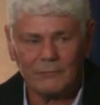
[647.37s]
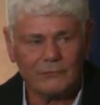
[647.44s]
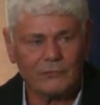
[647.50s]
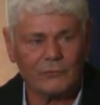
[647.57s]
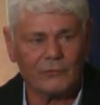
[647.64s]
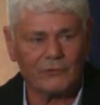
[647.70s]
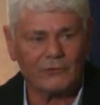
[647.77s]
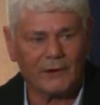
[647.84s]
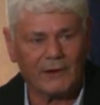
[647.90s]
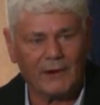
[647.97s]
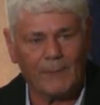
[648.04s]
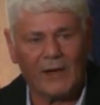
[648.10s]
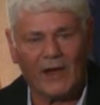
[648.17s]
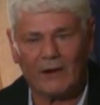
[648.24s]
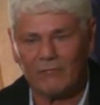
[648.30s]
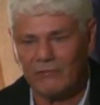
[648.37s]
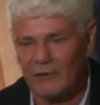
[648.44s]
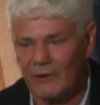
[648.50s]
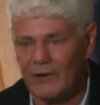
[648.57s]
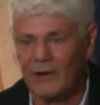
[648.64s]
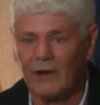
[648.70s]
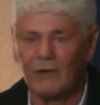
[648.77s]
As soon as they came out of
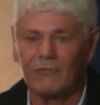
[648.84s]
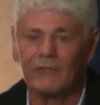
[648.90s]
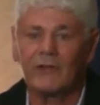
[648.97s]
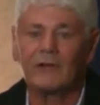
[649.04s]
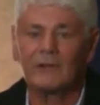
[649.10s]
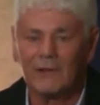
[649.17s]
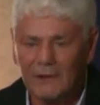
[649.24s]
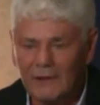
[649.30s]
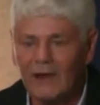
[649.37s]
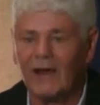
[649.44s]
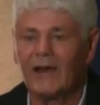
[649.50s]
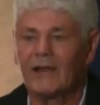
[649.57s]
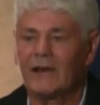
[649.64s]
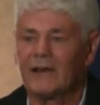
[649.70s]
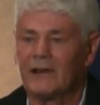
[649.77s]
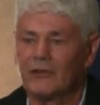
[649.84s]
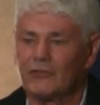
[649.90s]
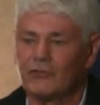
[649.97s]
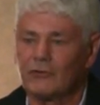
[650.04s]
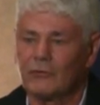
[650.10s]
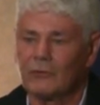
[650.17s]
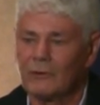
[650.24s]
Philadelphia, I had an
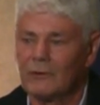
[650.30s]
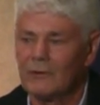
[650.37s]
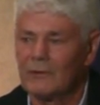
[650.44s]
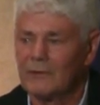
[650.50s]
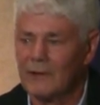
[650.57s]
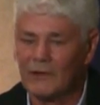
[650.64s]
issue.